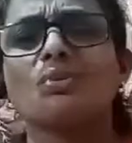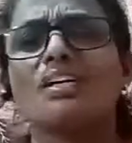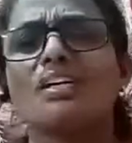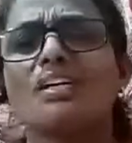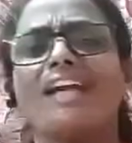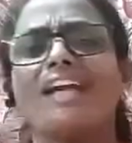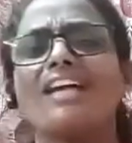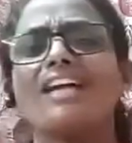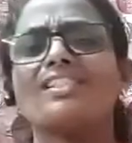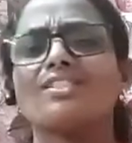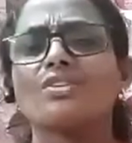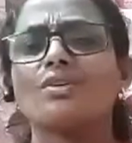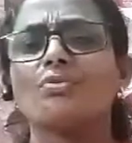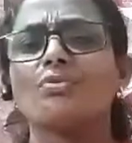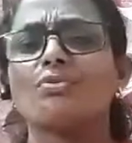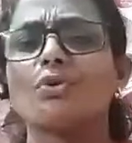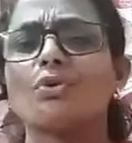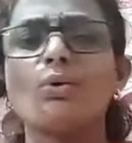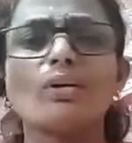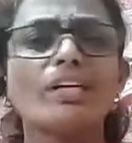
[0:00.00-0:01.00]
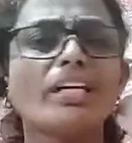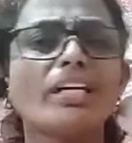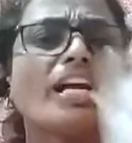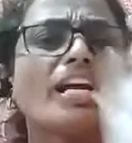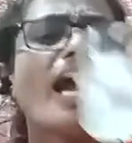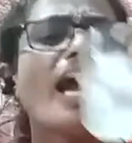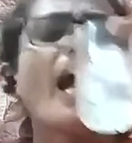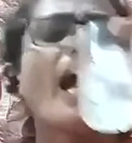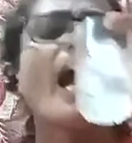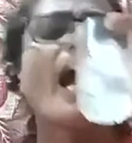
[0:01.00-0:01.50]
glass of cold drink
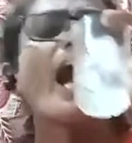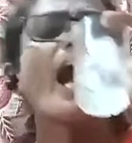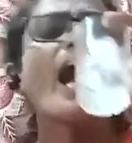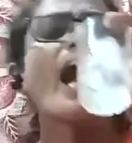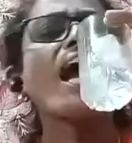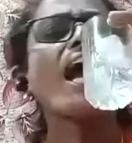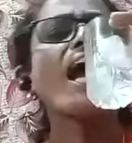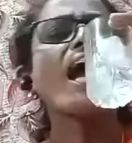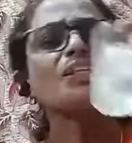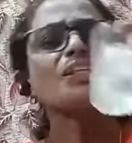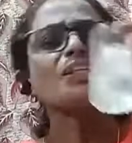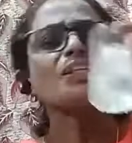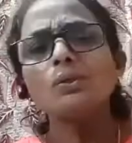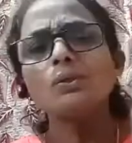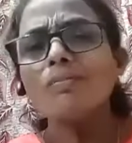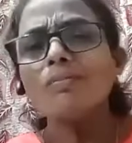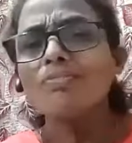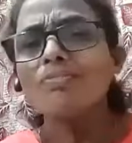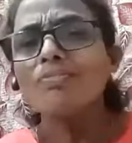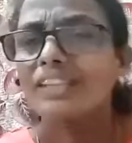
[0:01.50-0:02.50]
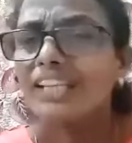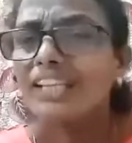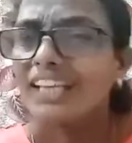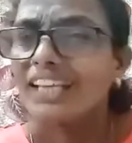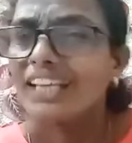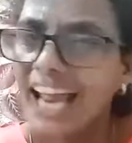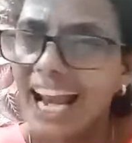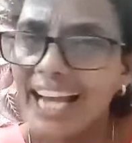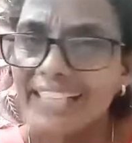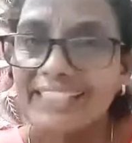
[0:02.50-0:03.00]
and you
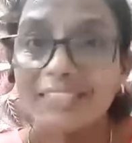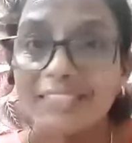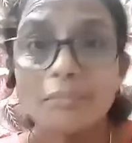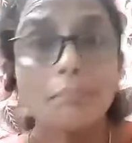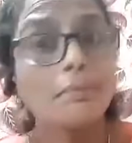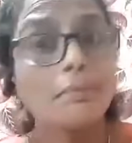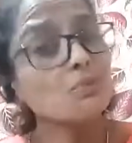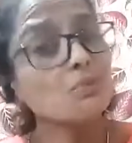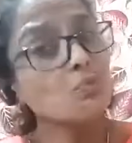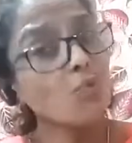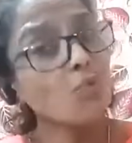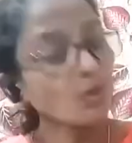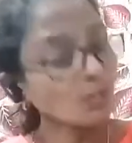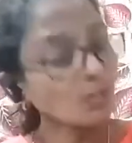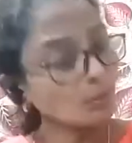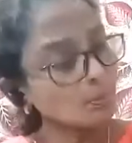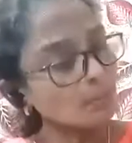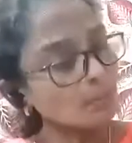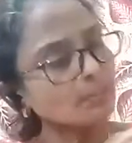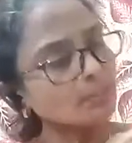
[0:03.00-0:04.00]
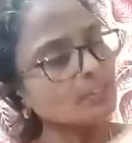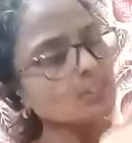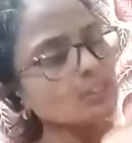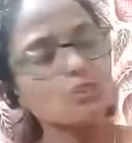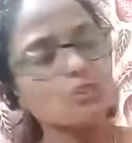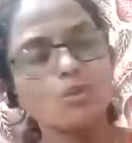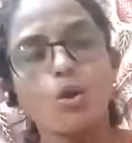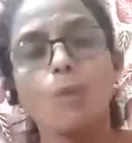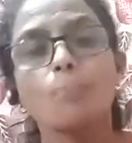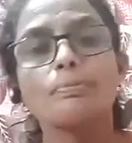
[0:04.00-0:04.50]
had it. But what about this
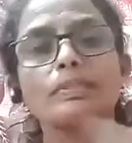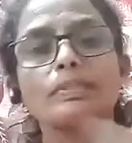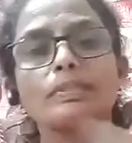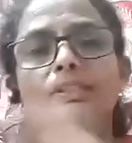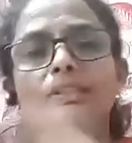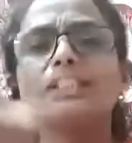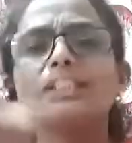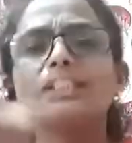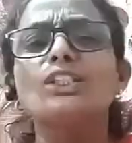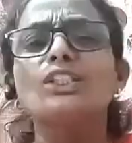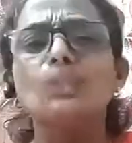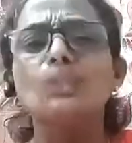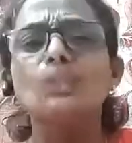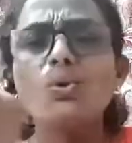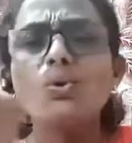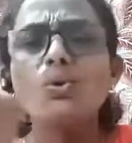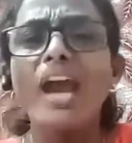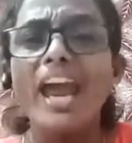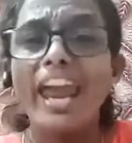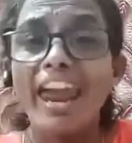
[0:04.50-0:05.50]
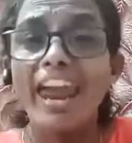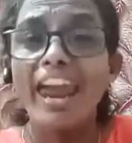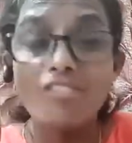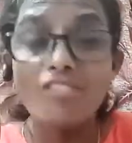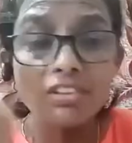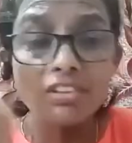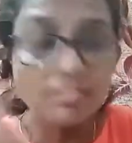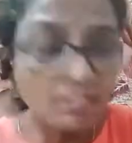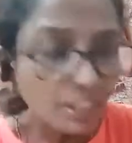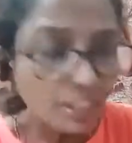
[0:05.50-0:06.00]
droplet? Did you ever
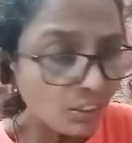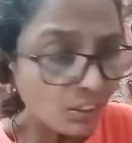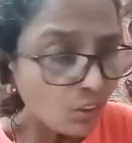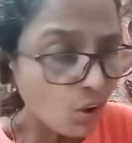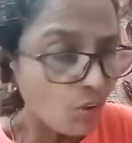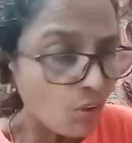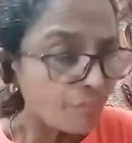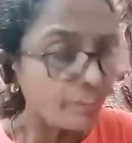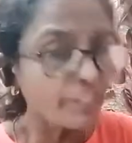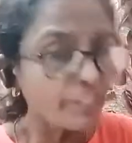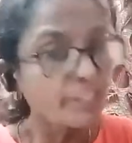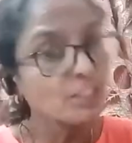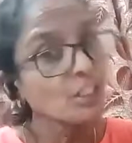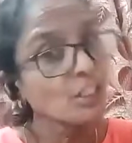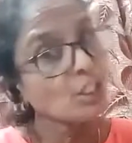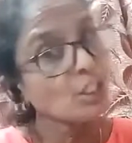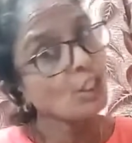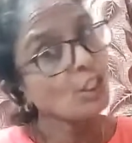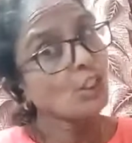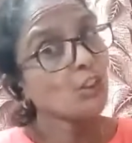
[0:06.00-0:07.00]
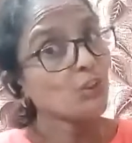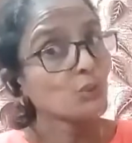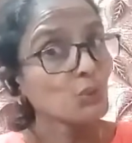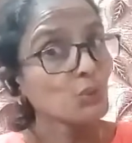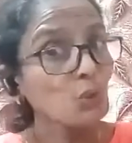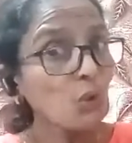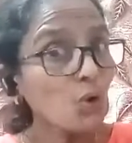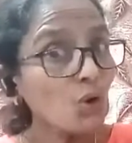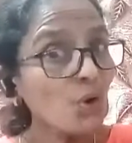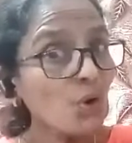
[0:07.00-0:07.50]
think of it?
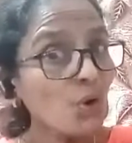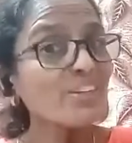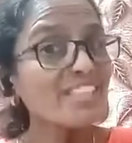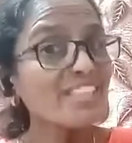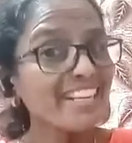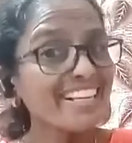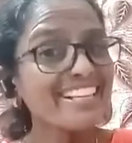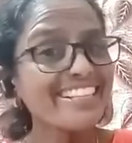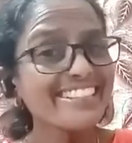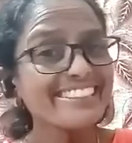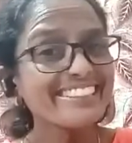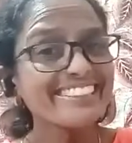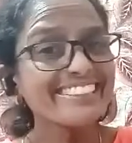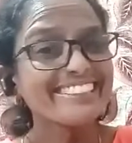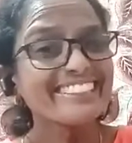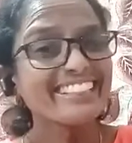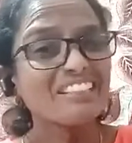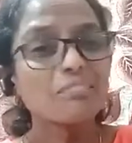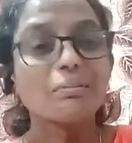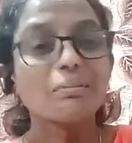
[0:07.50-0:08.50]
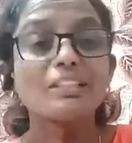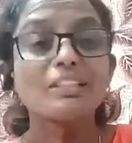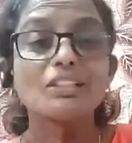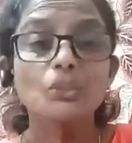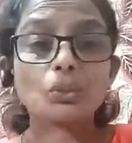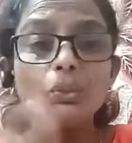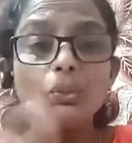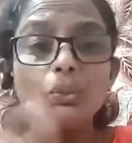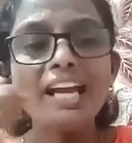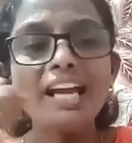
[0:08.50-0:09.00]
No, na? But
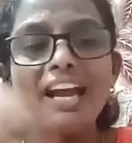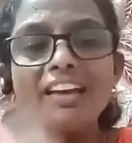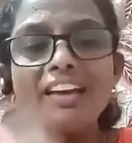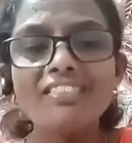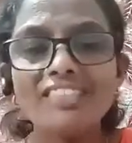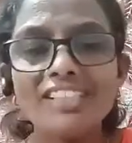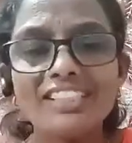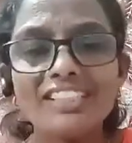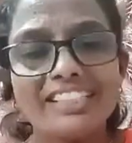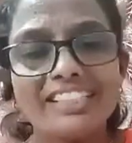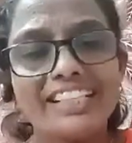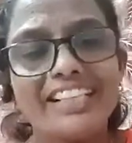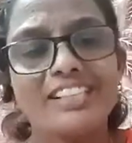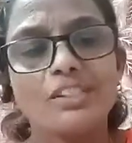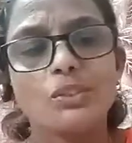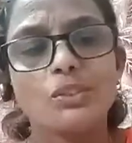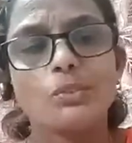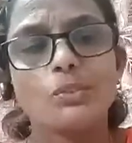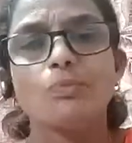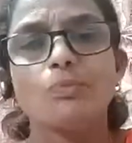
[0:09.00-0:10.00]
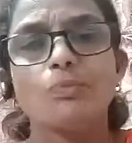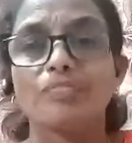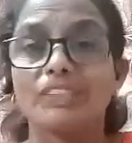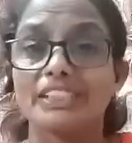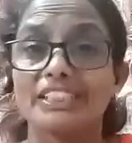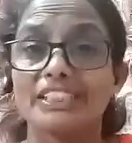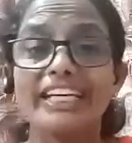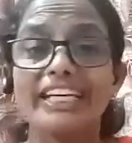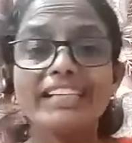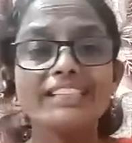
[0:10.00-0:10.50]
today I will tell you.
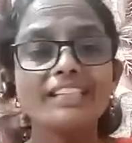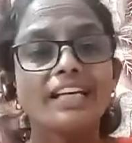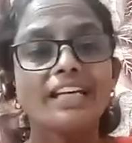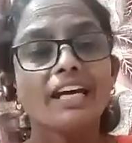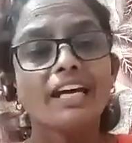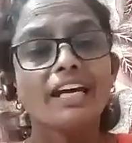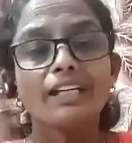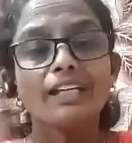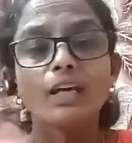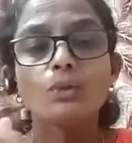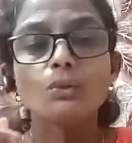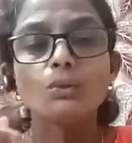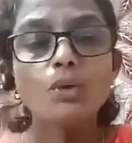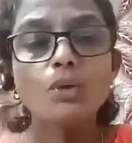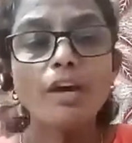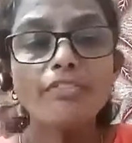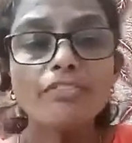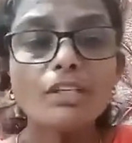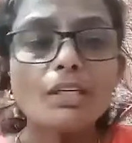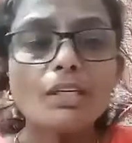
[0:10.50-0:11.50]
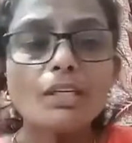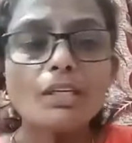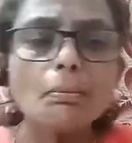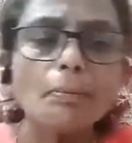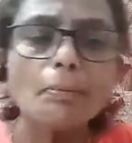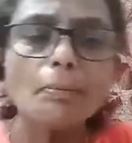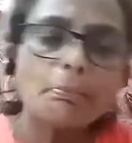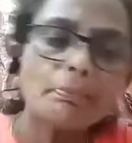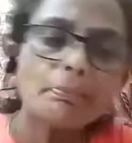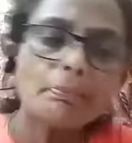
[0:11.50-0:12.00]
Yes, now you have to
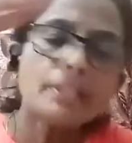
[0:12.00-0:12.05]
remember